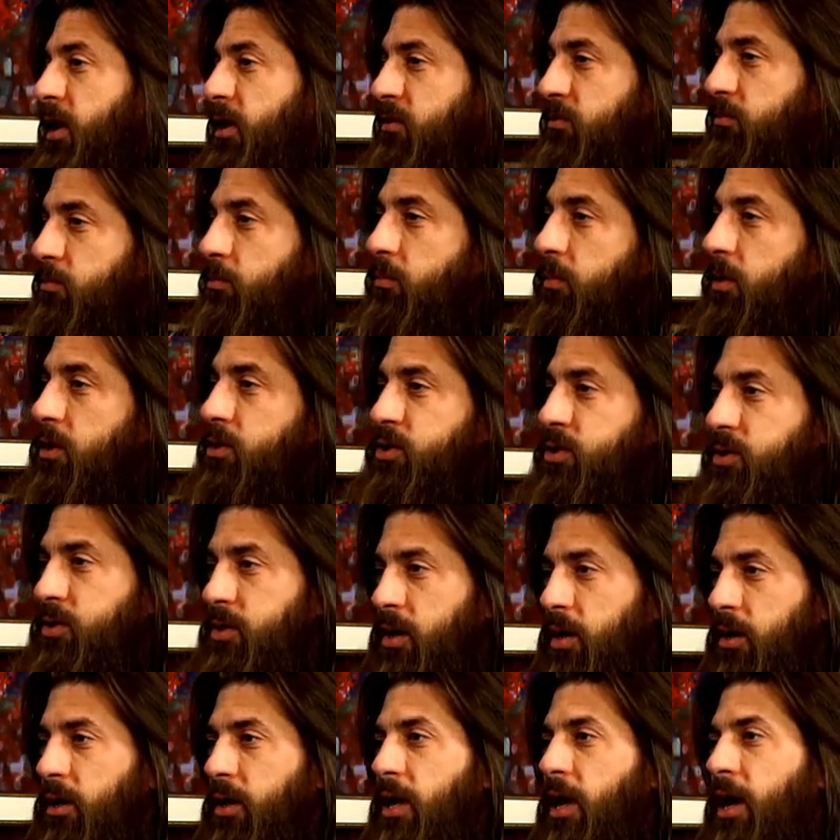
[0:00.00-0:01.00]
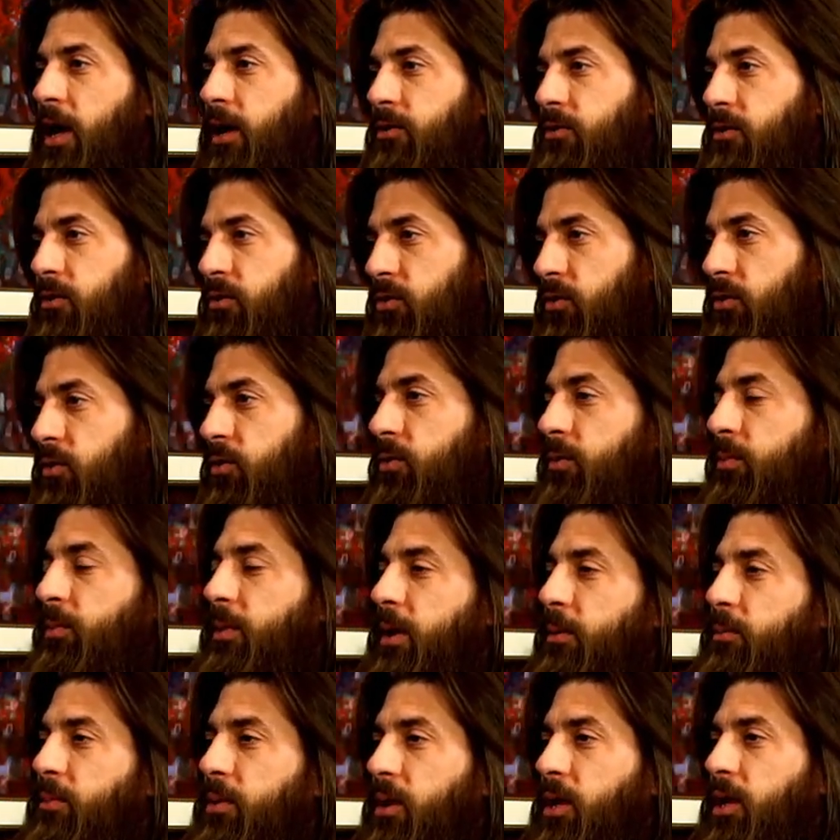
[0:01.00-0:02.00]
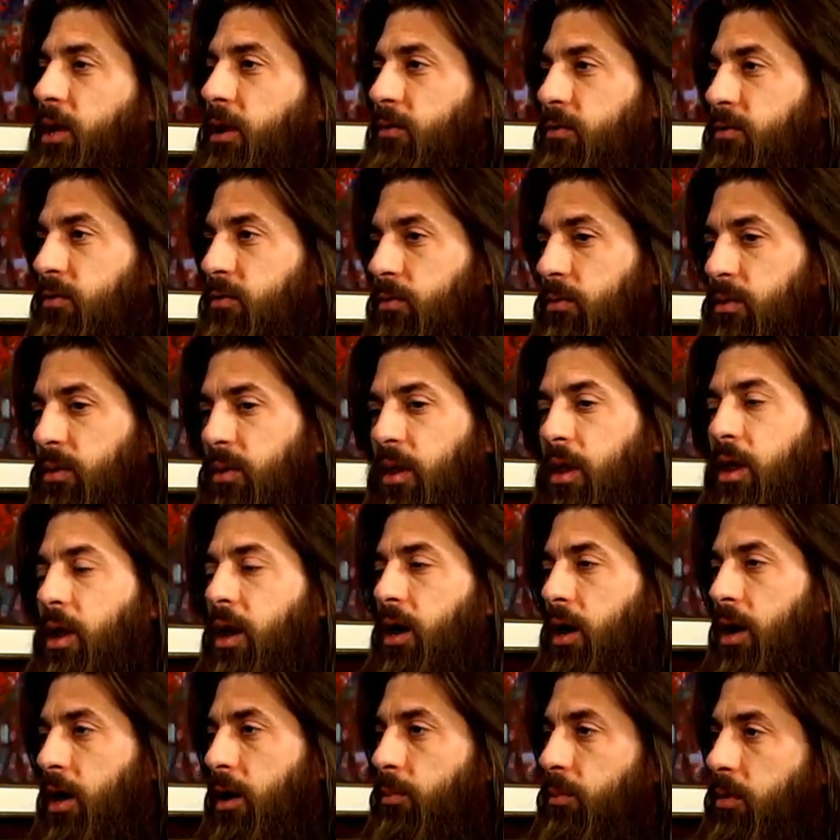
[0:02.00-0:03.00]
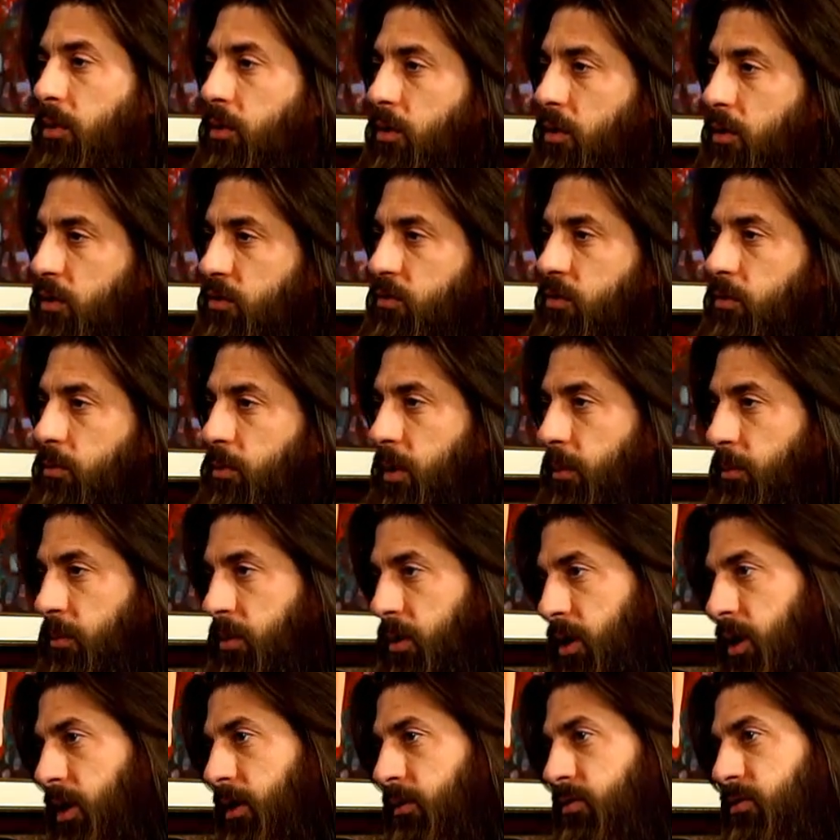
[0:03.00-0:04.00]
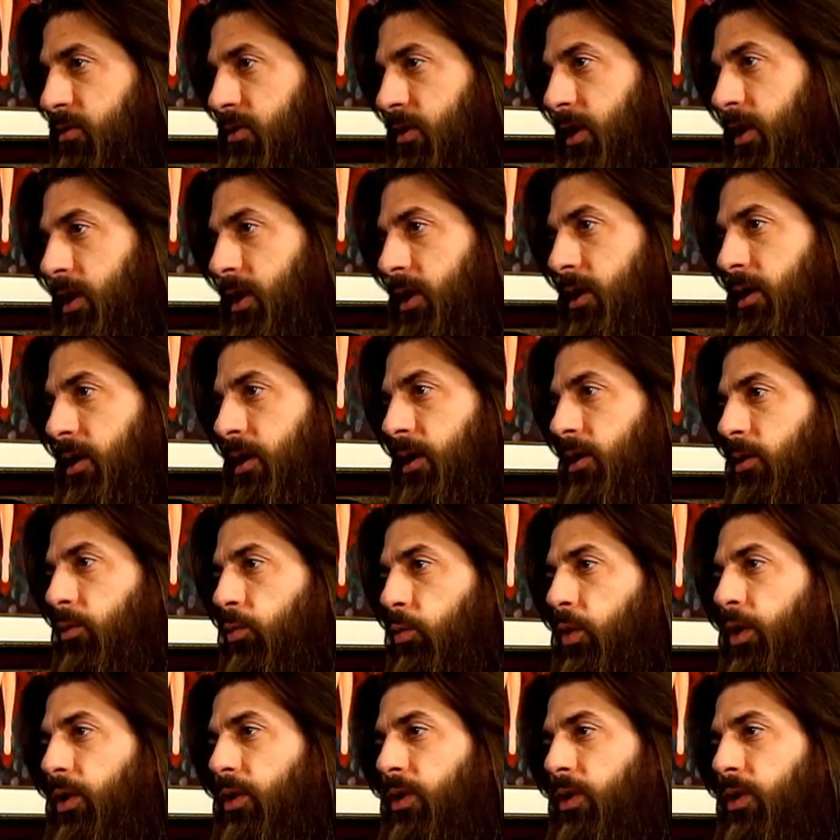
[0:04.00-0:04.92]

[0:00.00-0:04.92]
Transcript: that much a lot to do with my beliefs with God, but also my beliefs in